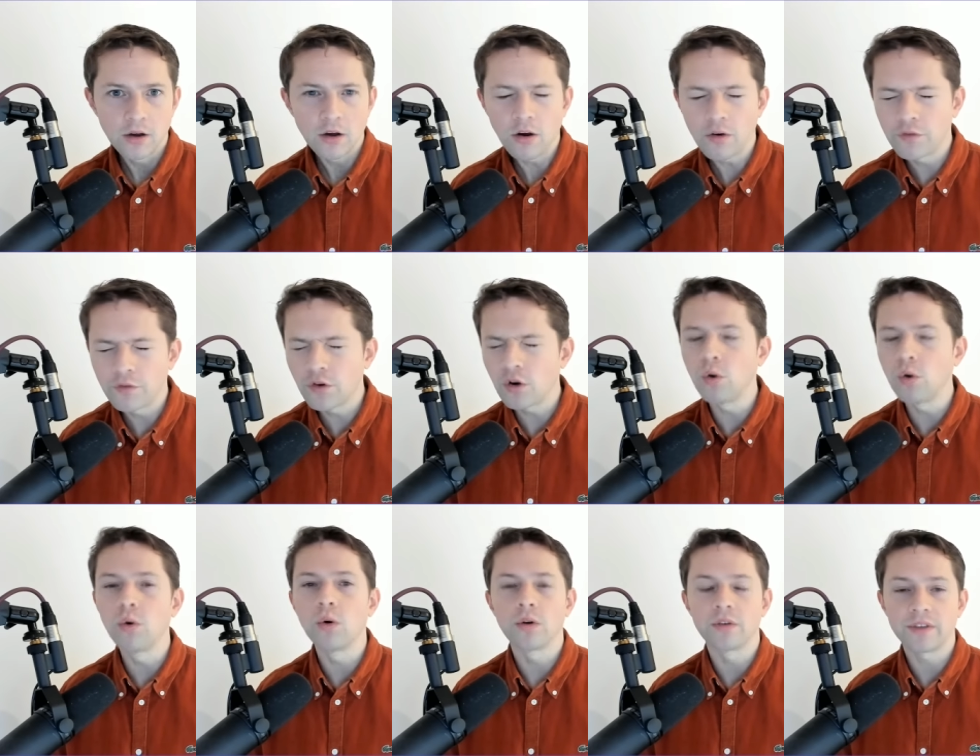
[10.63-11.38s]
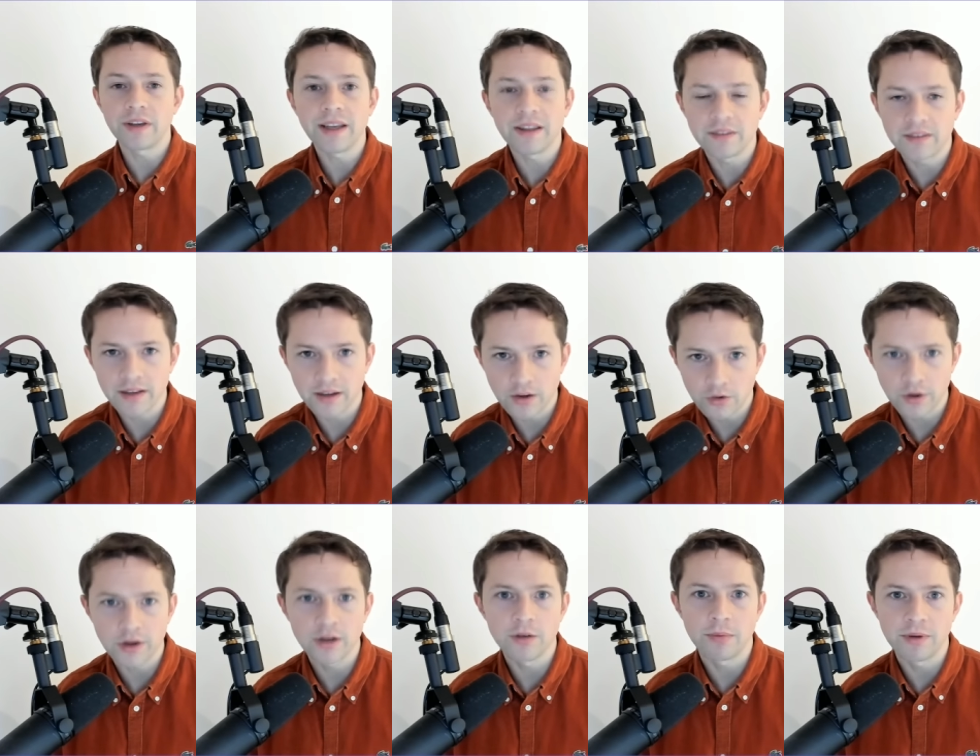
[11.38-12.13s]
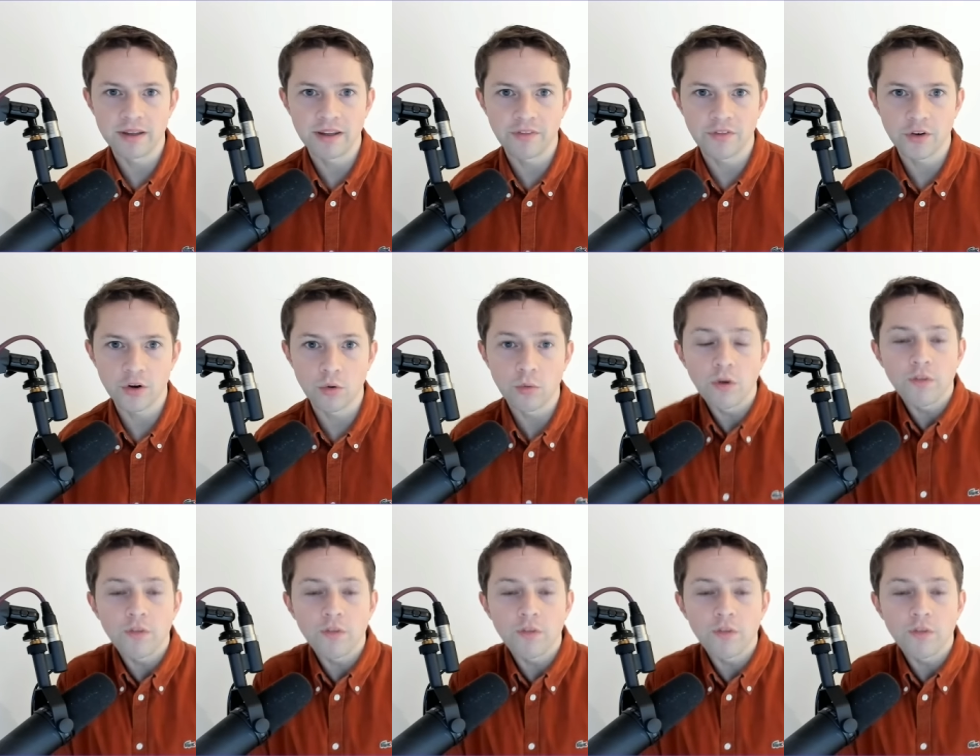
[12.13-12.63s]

Of course, it's incredibly difficult.